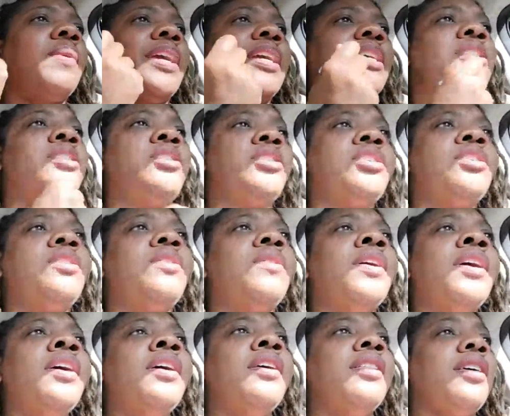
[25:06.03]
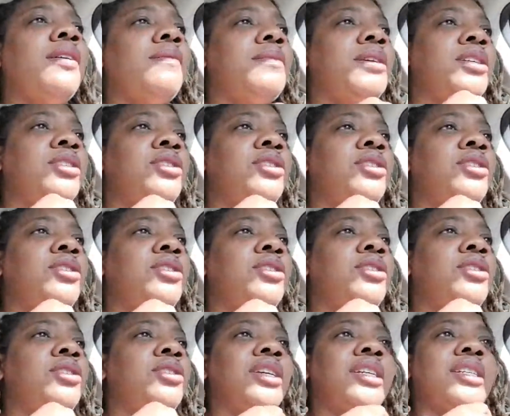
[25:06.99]
in a lot of ways too.
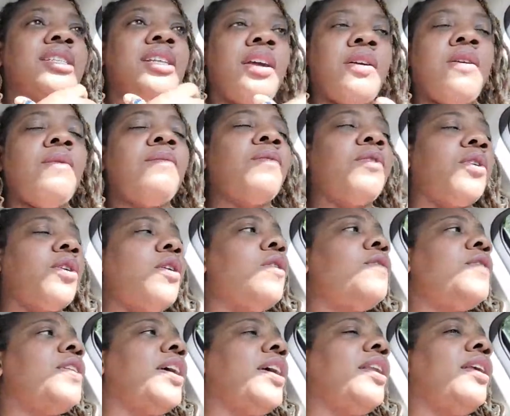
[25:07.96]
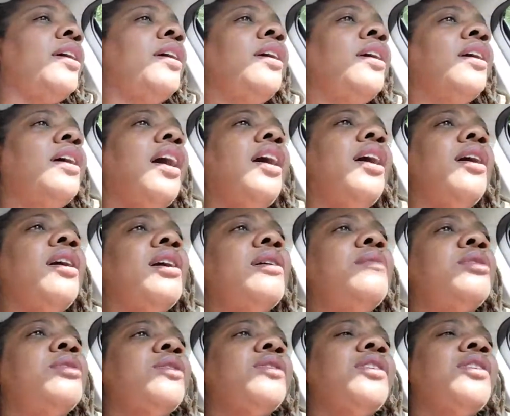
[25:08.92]
That means you can stay home for
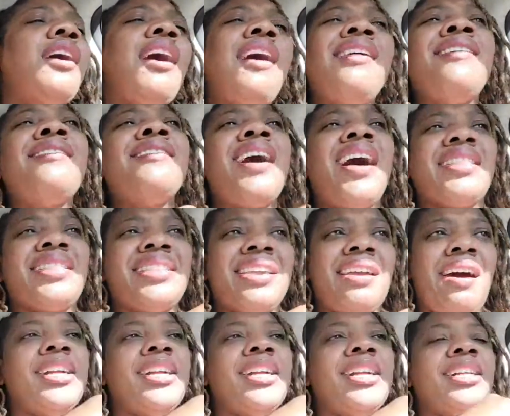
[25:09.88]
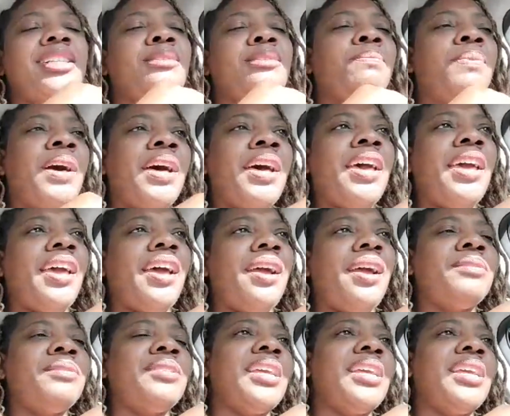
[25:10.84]
COVID. So y'all are not the audience,
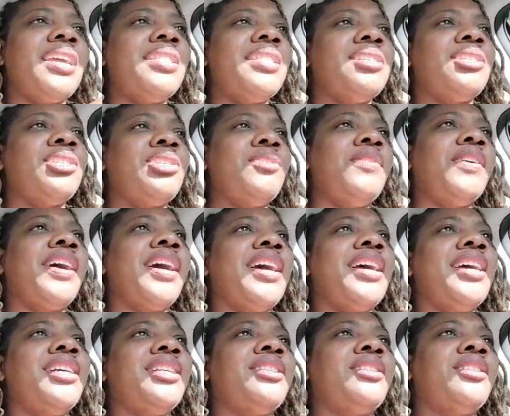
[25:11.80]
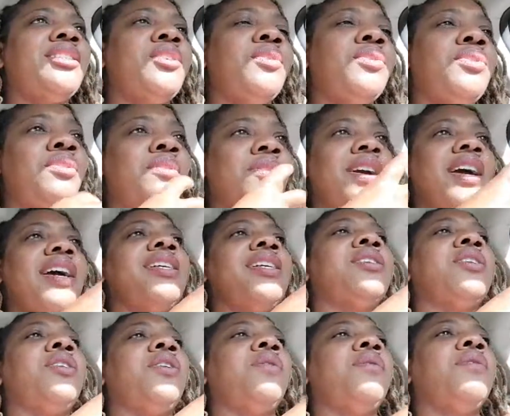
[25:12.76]
but I'm saying this to you guys so
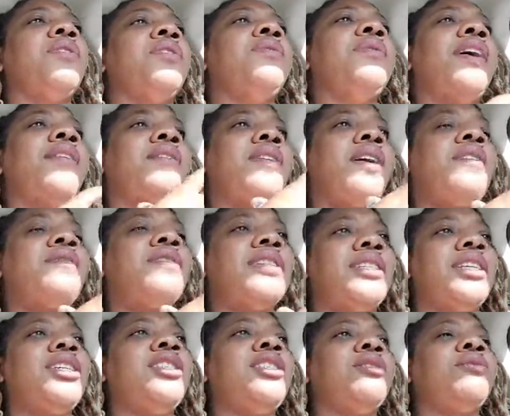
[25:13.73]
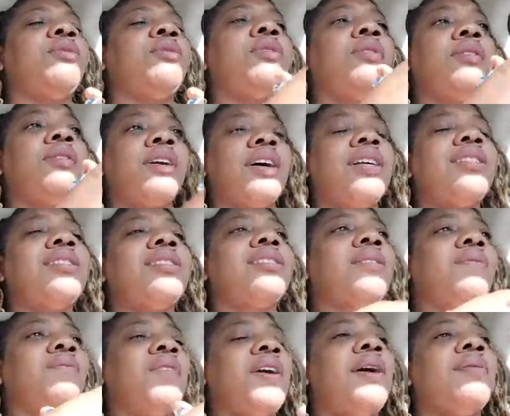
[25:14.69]
you guys can know, when you have conversations with your
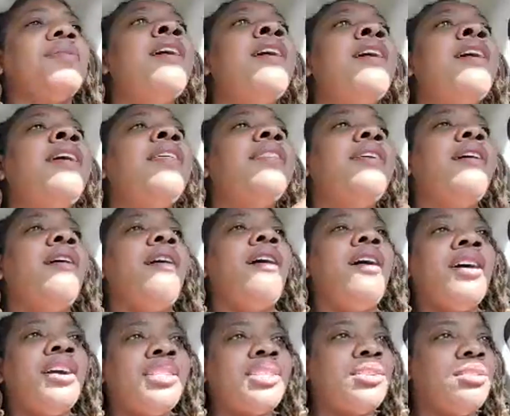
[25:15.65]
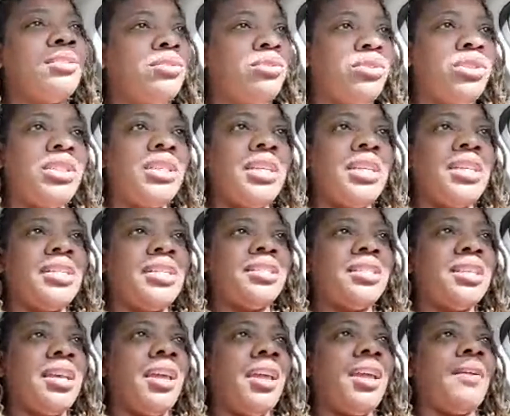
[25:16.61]
cousins and families, there are
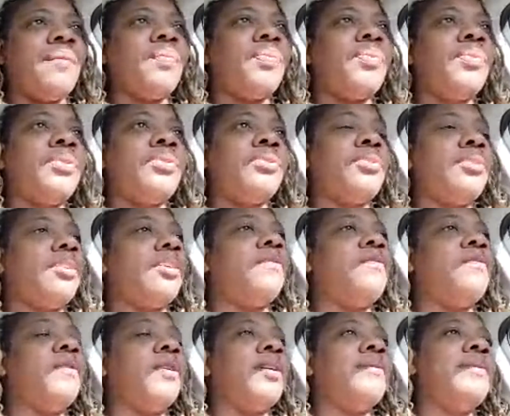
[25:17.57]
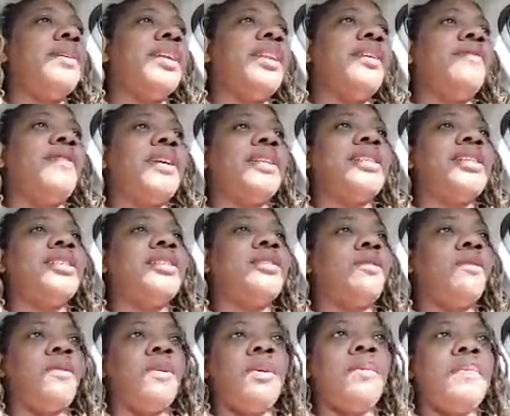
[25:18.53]
solutions. Like 30-40 million
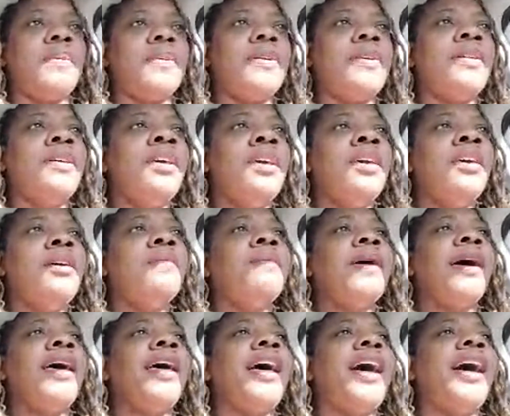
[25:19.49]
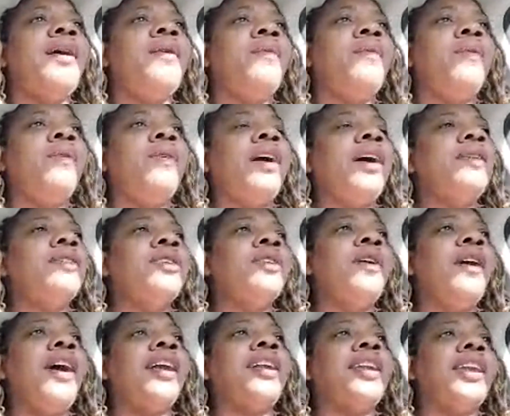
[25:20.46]
evicted is horrible, but
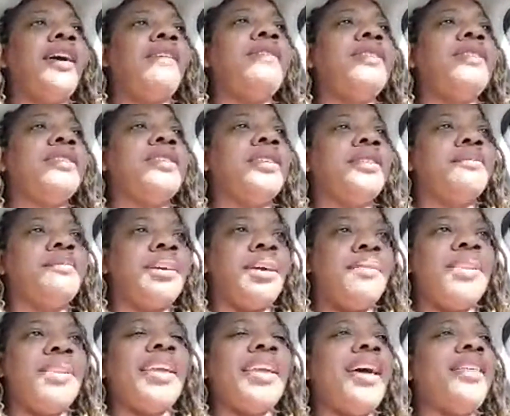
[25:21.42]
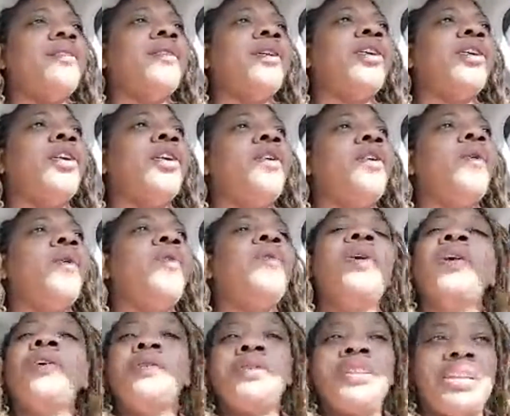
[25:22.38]
I'd love to see them come together and go,
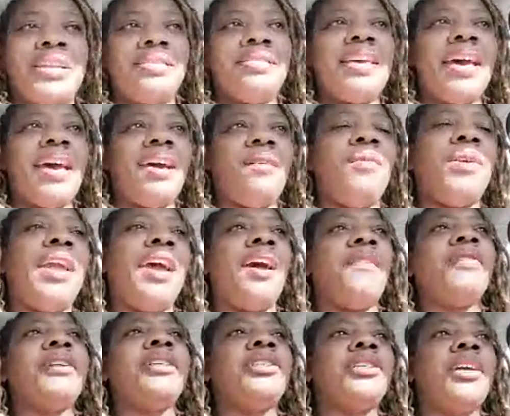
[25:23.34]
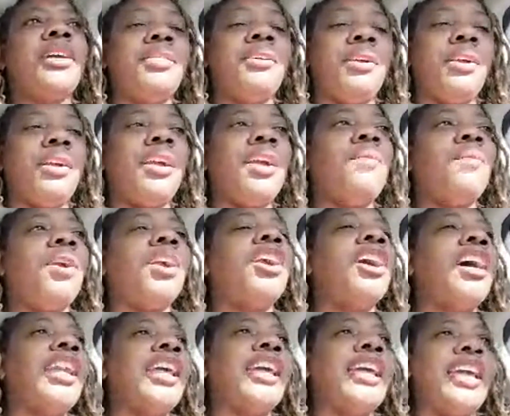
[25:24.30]
well, we don't need that. We have each other, and
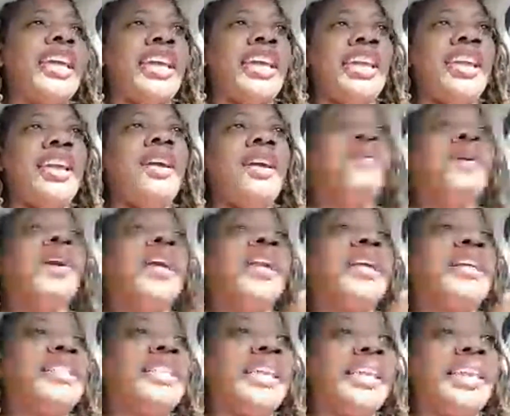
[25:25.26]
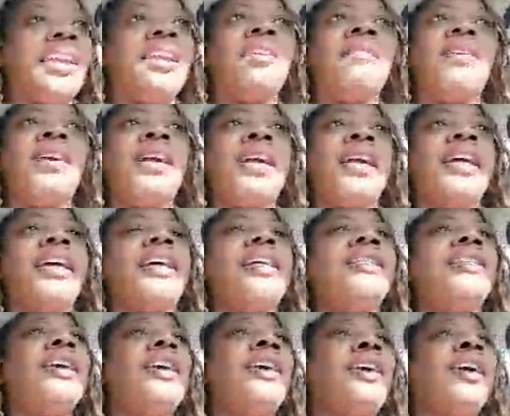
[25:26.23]
we're gonna eat, and we're gonna
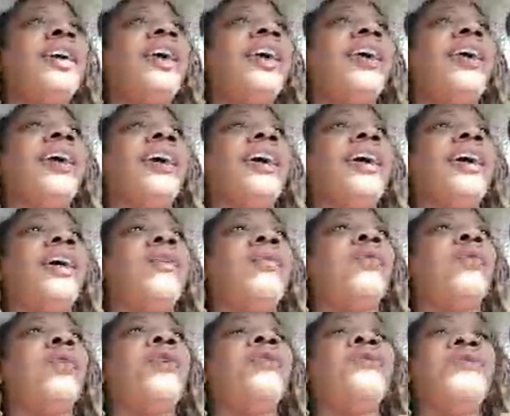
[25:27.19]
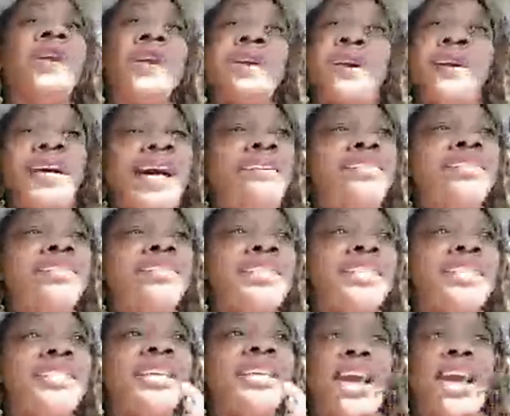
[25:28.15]
take care of our kids, and we'll
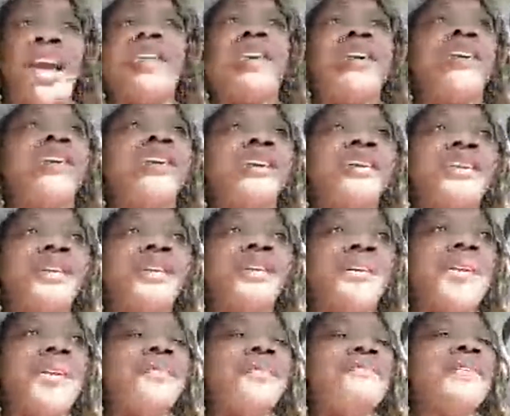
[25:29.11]
figure out housing together.